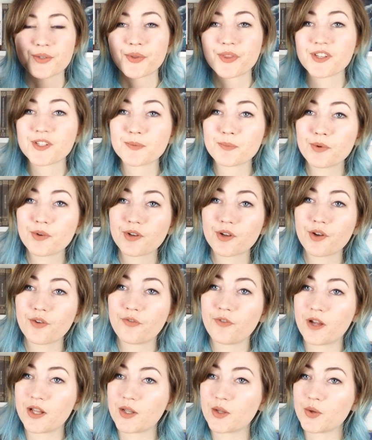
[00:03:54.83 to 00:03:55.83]
So this book
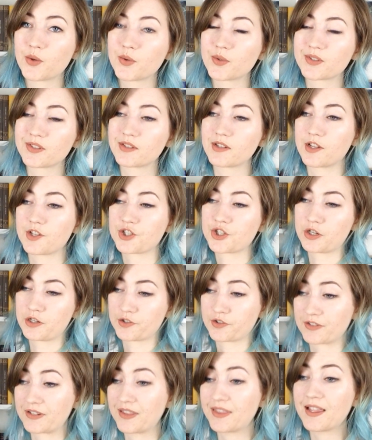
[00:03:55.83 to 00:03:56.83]
follows
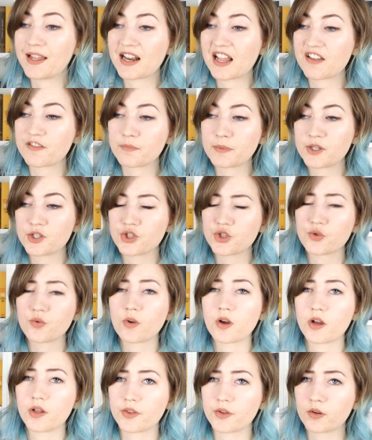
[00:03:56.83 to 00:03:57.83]
children that have been to
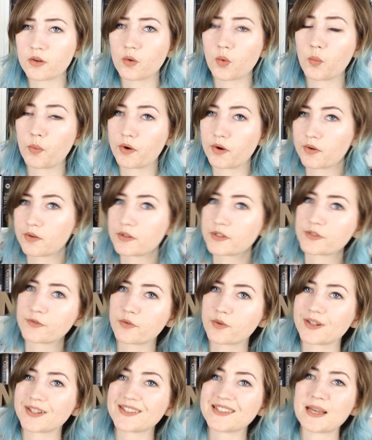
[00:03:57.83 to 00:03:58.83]
other worlds,
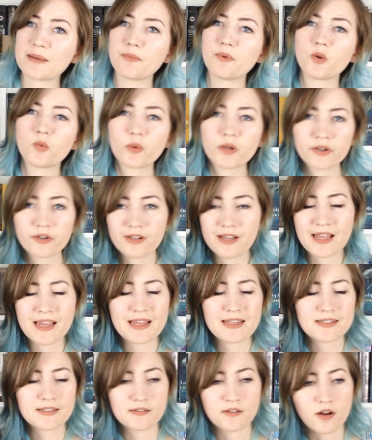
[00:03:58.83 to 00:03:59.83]
for example
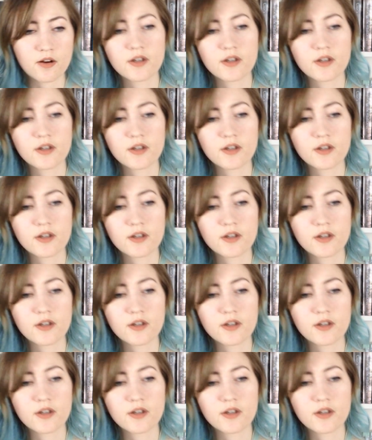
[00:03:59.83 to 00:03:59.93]
Wonderland and